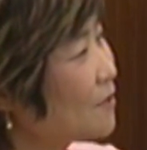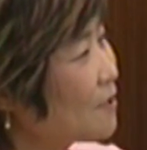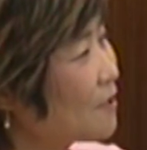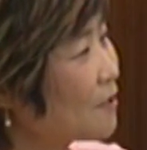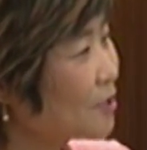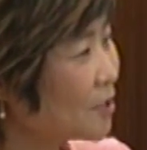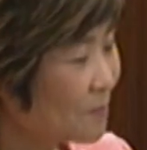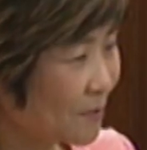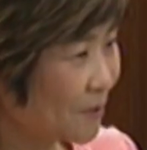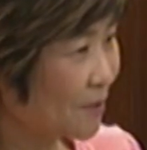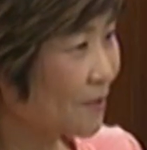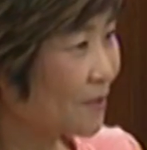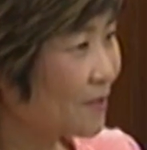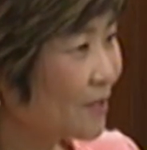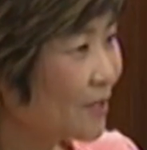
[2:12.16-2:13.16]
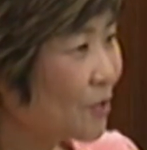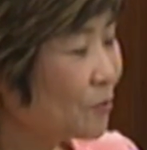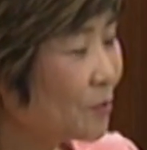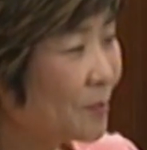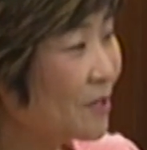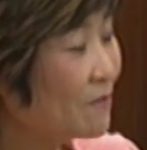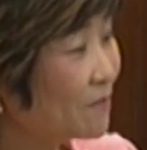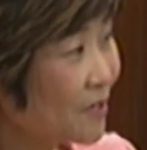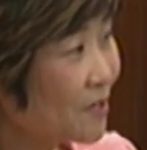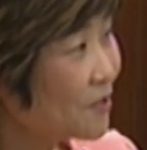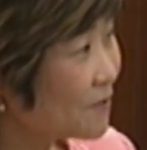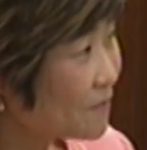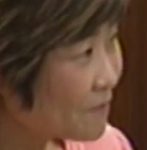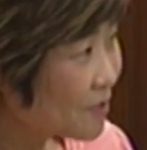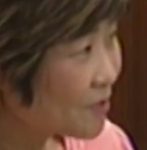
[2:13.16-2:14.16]
Hock-Lee-Paws will be very
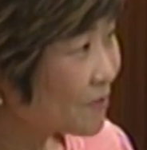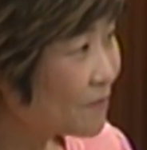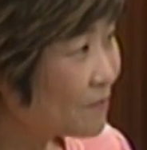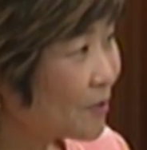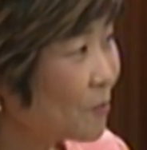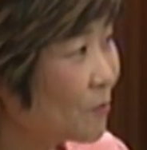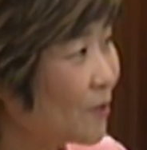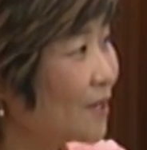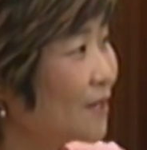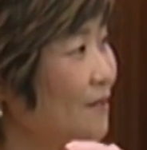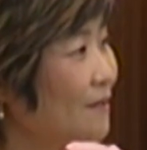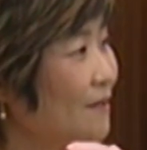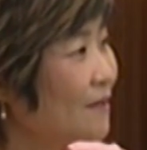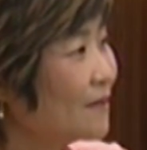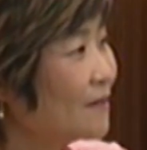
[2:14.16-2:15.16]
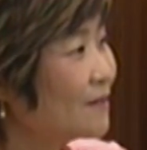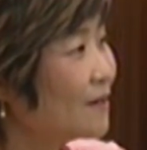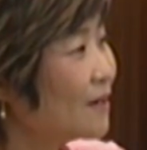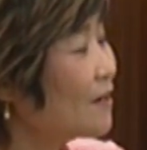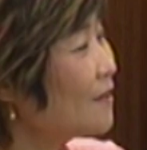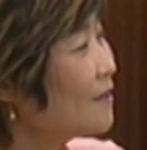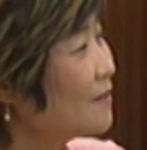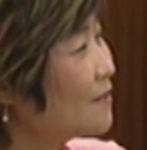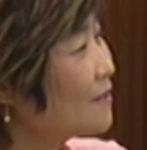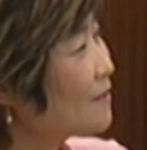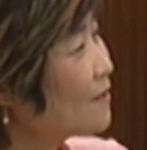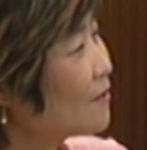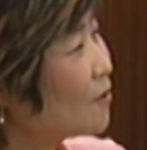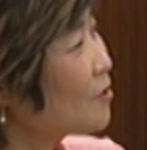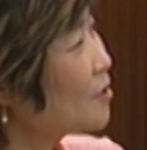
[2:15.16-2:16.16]
different from what the earlier
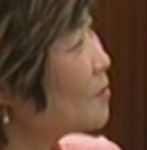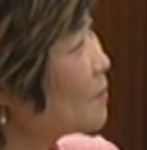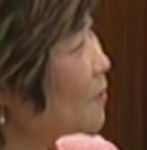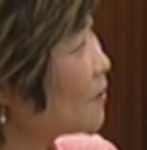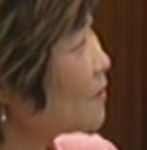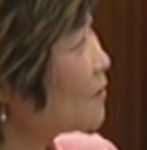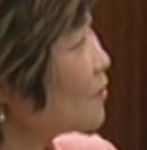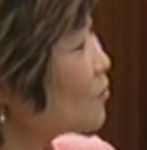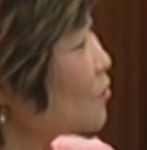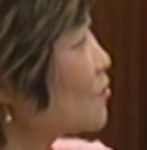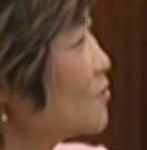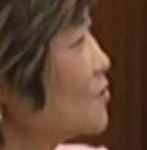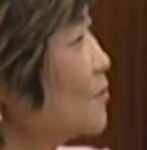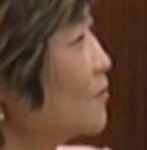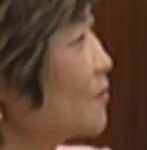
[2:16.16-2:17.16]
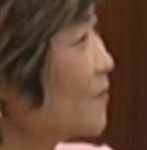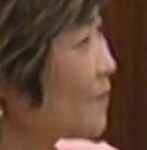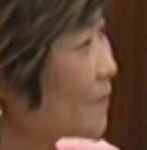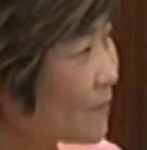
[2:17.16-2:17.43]
Hock-Lee-Paw used to do.